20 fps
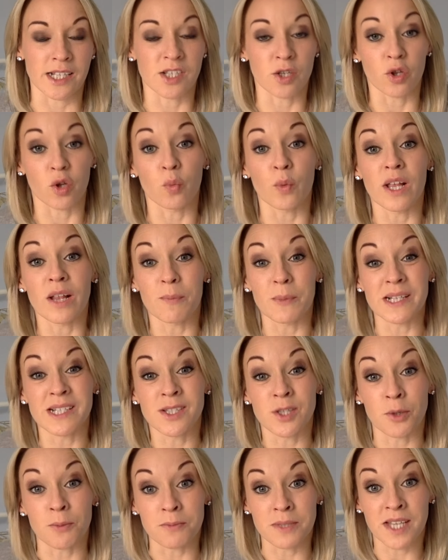So there will be
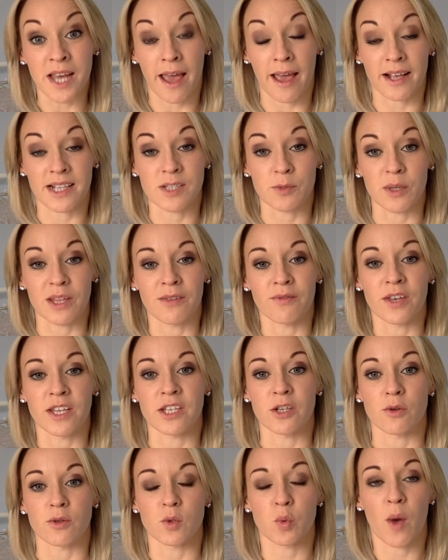some text with the
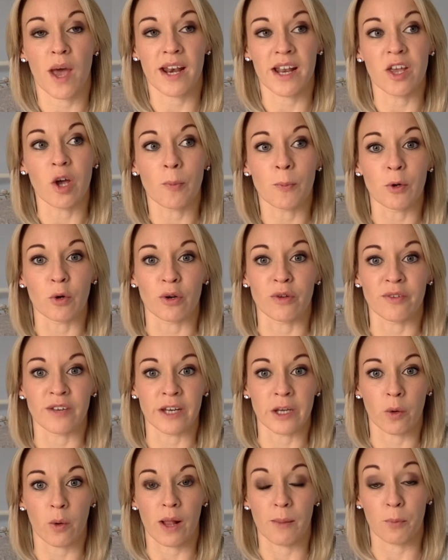videos. When I upload a
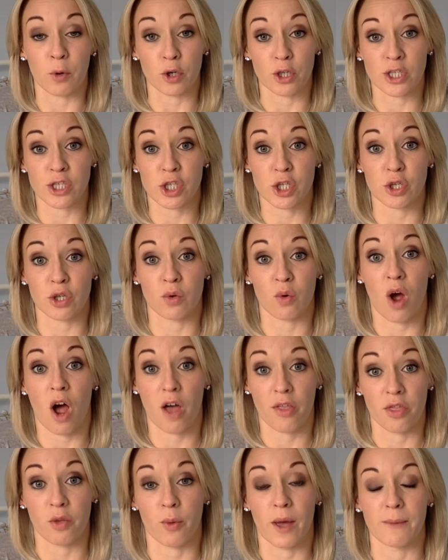video, I'll put it
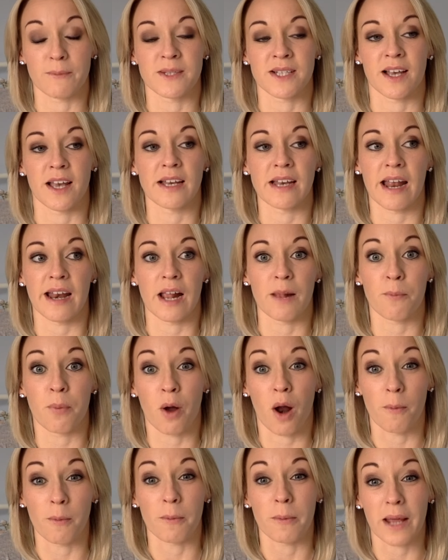on the website, and I'll
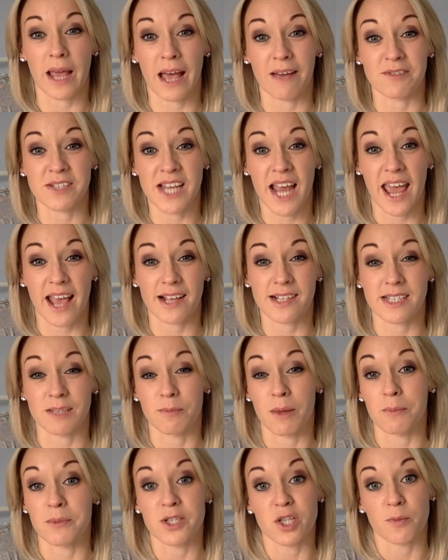probably have text and
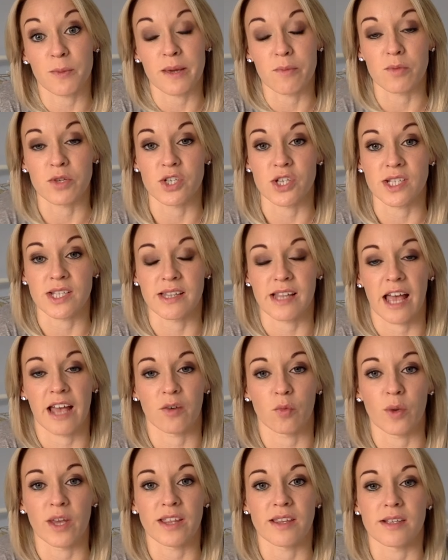maybe some images and
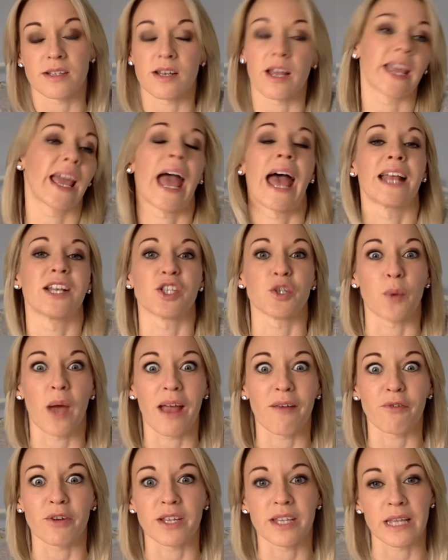that with it. I can't do
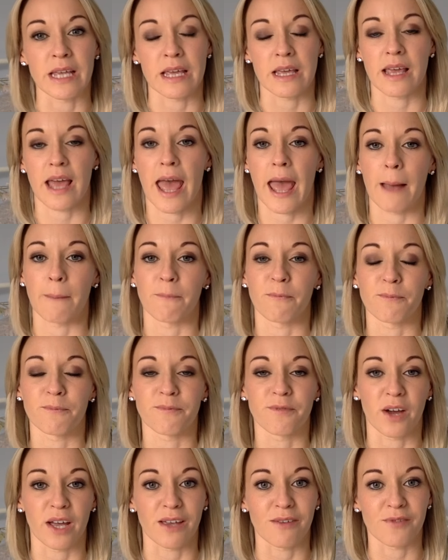everything
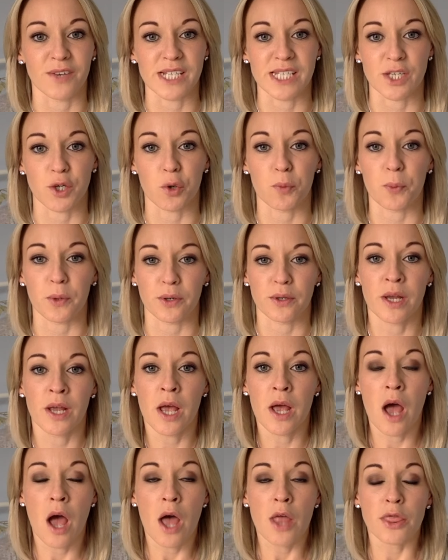via video, but
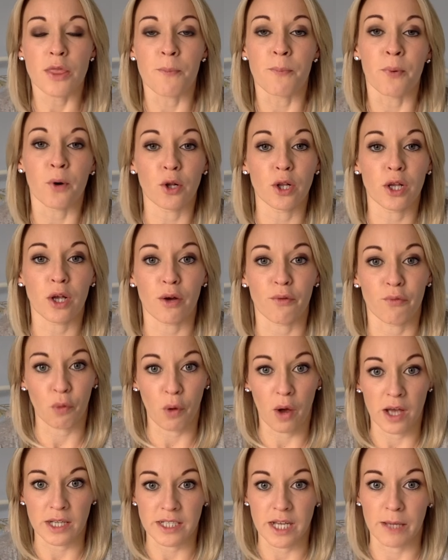the bulk
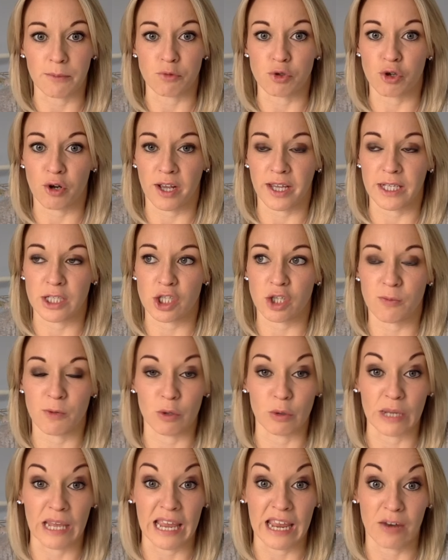what I'm trying to
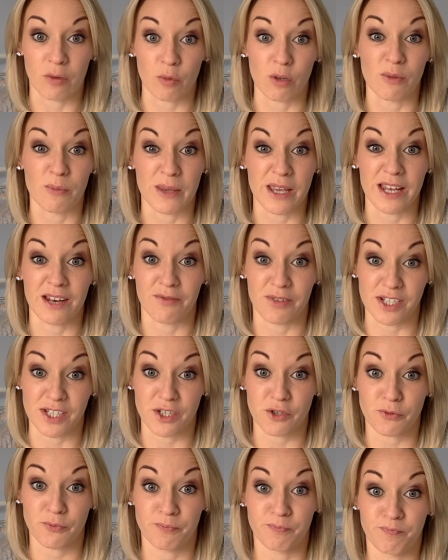communicate will be in a
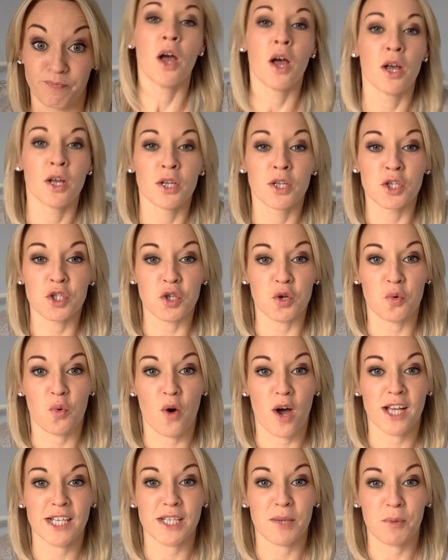video. So
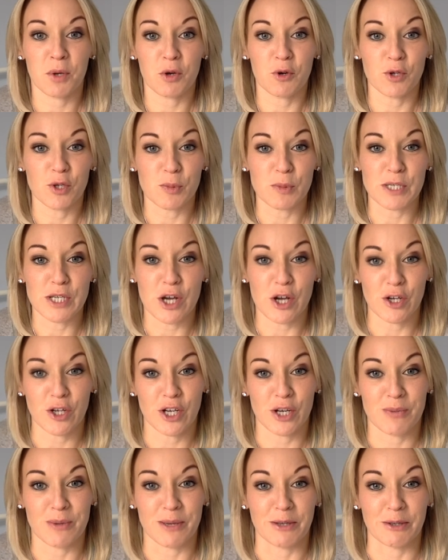what am I going to be
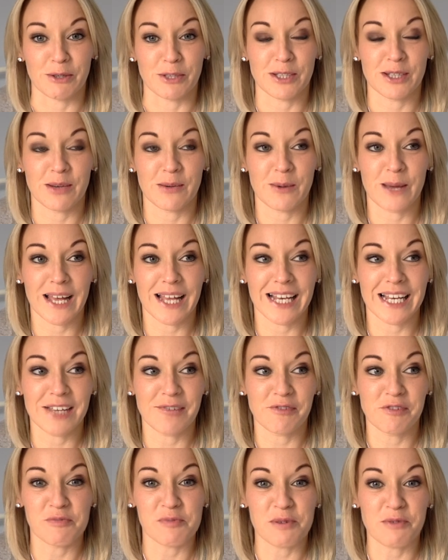talking about? Well,
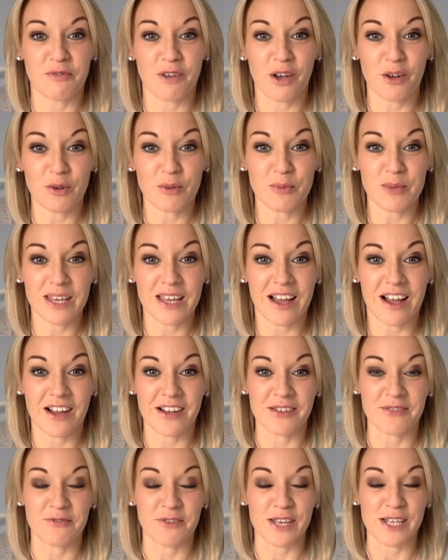if you've been following me
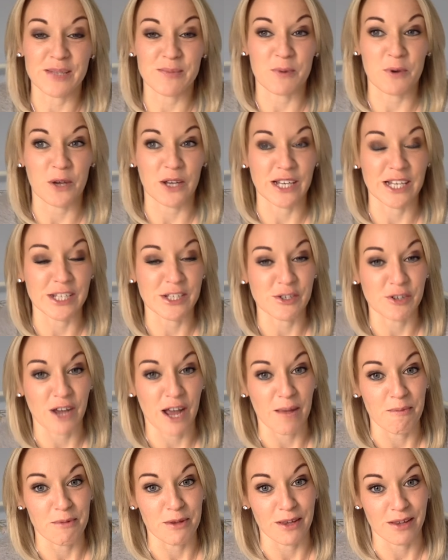on Facebook and
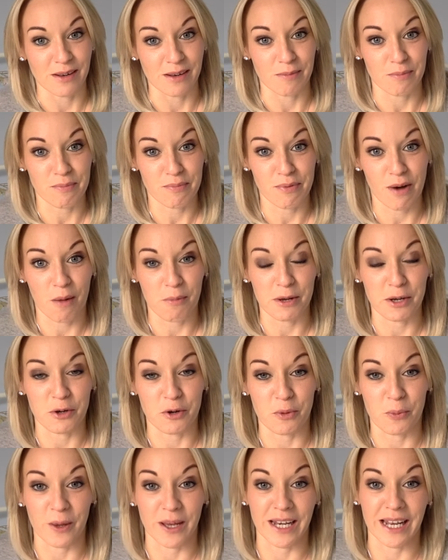Instagram, you'll probably
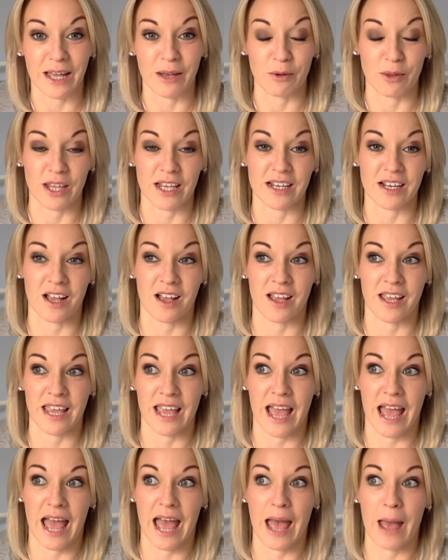know by now that
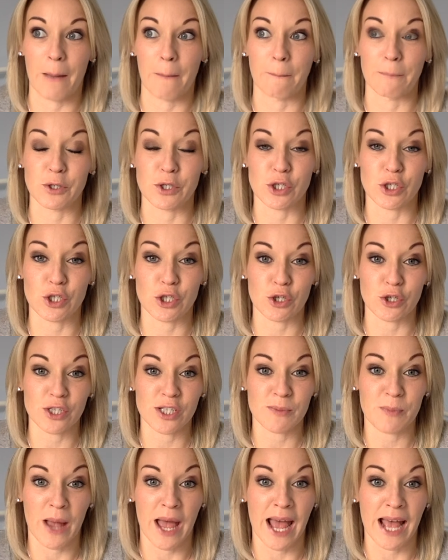I am
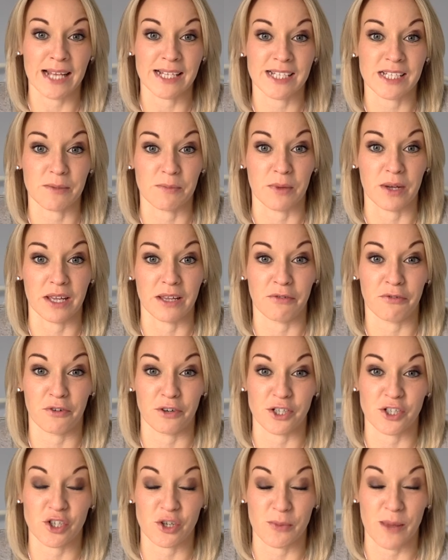just past my
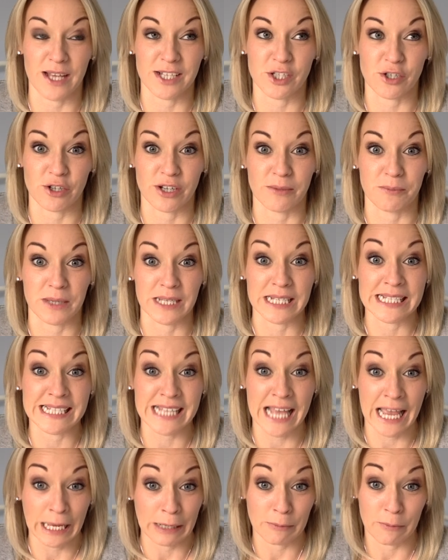first trimester in my
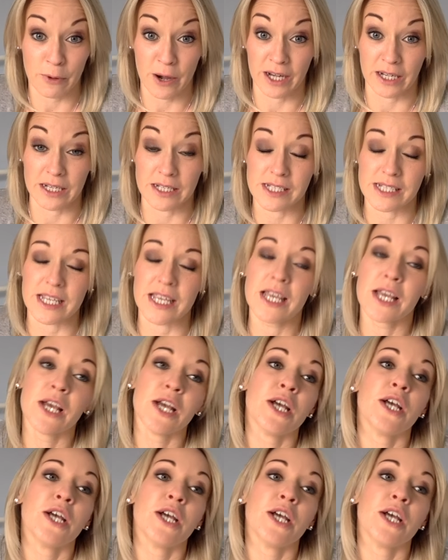second pregnancy.